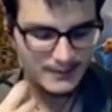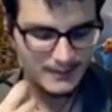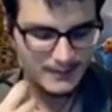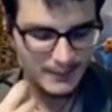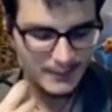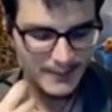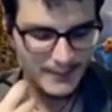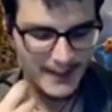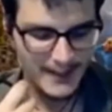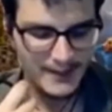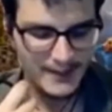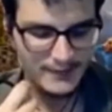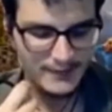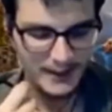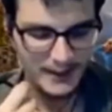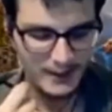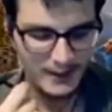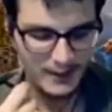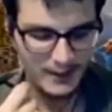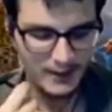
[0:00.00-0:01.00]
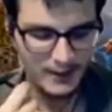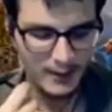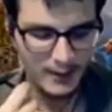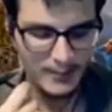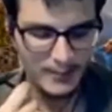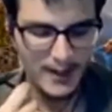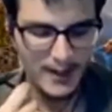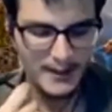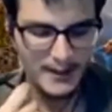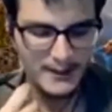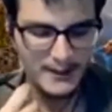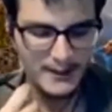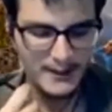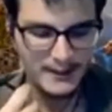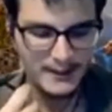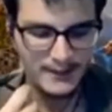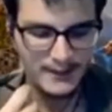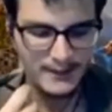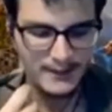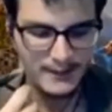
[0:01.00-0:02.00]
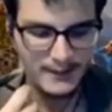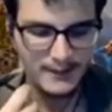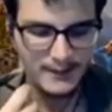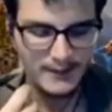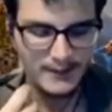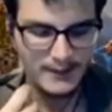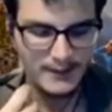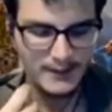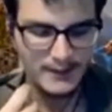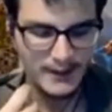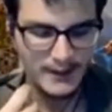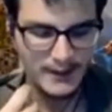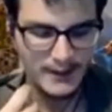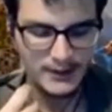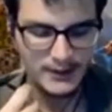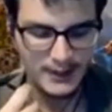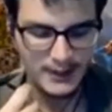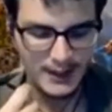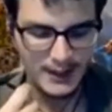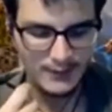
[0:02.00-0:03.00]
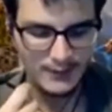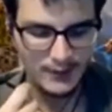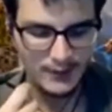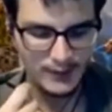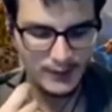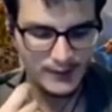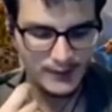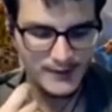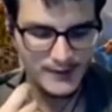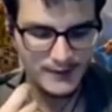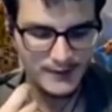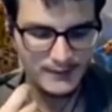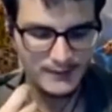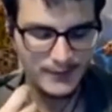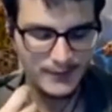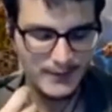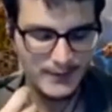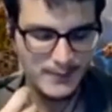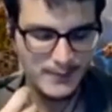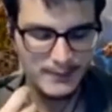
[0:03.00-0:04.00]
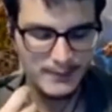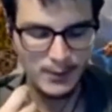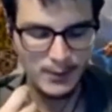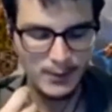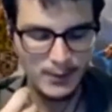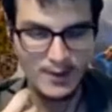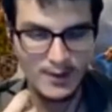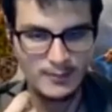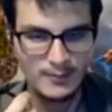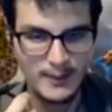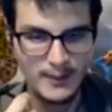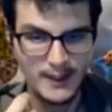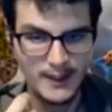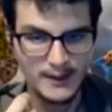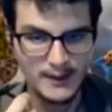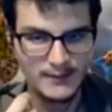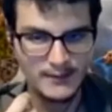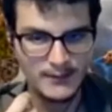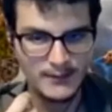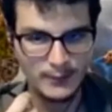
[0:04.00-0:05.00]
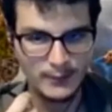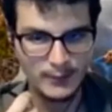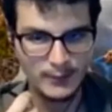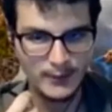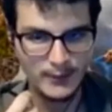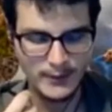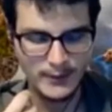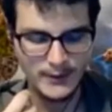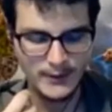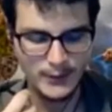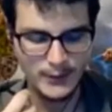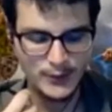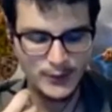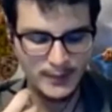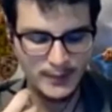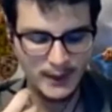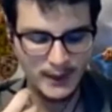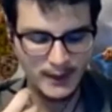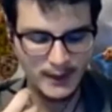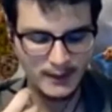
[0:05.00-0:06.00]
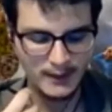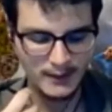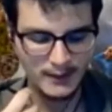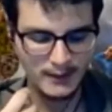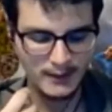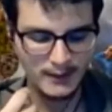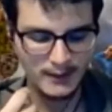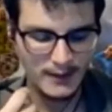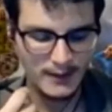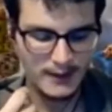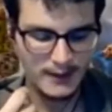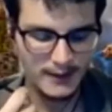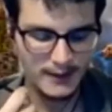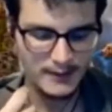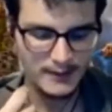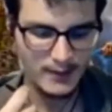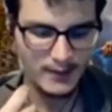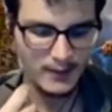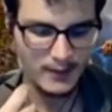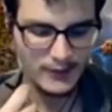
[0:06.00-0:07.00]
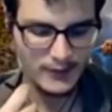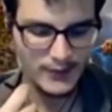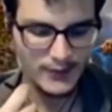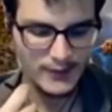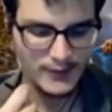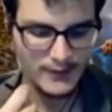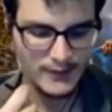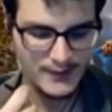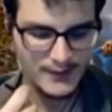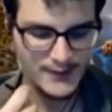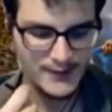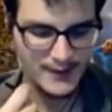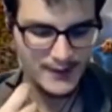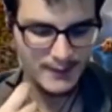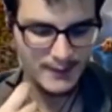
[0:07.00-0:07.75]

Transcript: benefiting our body and our energy levels, and like people who have pain to want to reduce pain and all sorts of things like that.